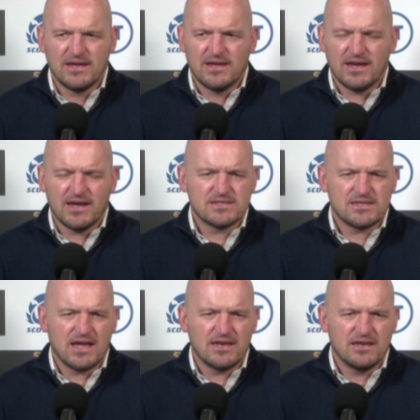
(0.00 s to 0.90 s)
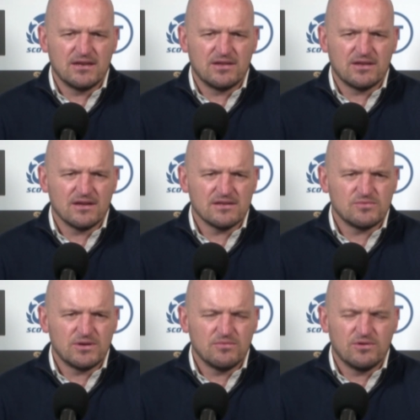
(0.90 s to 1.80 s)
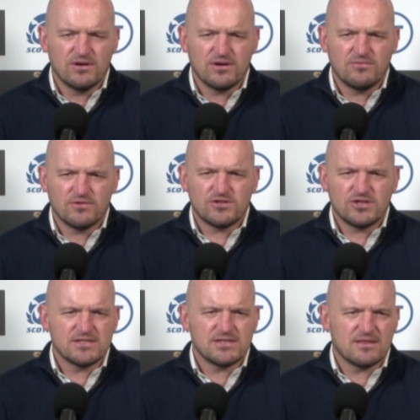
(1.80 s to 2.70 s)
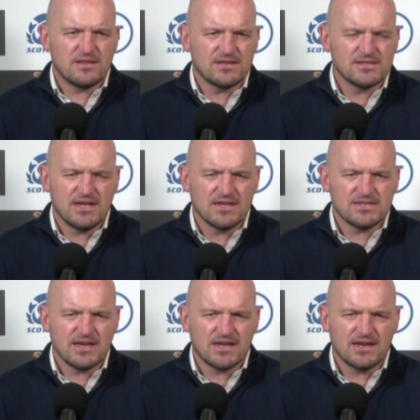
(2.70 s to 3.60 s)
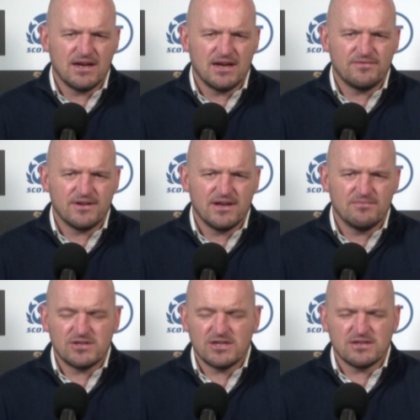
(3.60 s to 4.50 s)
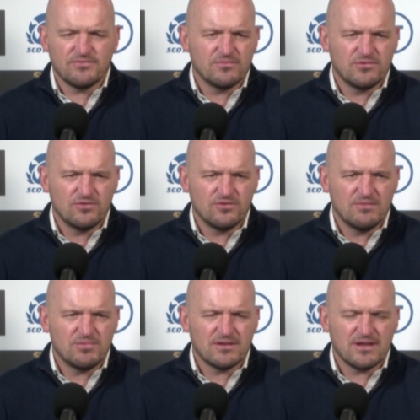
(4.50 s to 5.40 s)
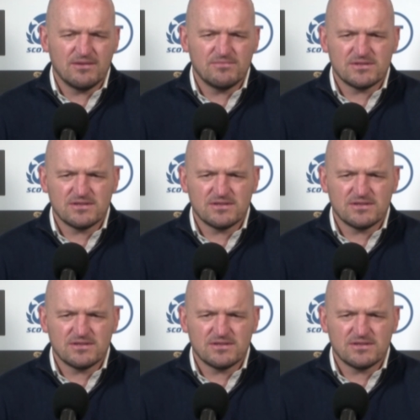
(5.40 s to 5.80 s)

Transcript: extended as we were were chasing things in that second half, um, chasing it from too deep at times.